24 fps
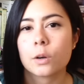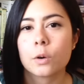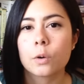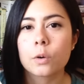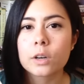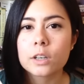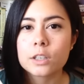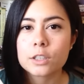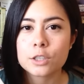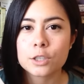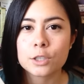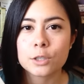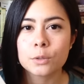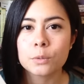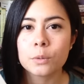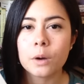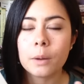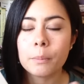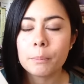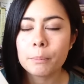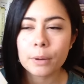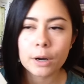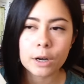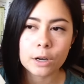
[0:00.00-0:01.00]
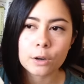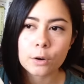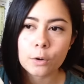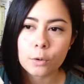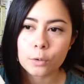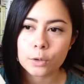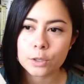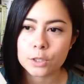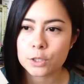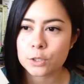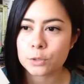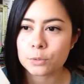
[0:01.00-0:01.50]
or to a book
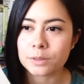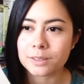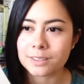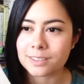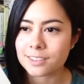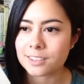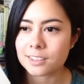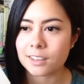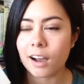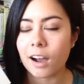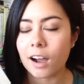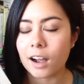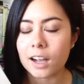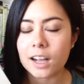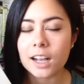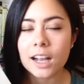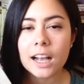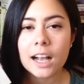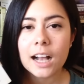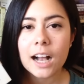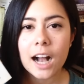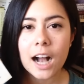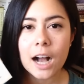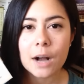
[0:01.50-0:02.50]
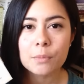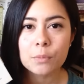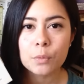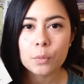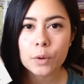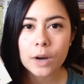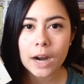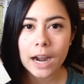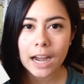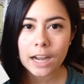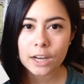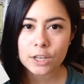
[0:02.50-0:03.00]
or to a sock, um,
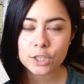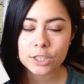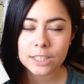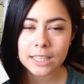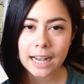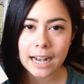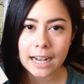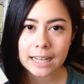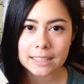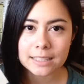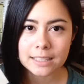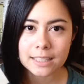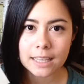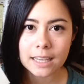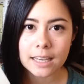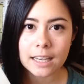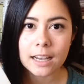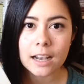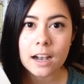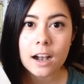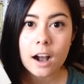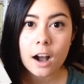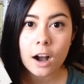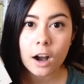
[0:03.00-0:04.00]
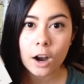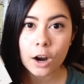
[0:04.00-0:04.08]
we're actually asking,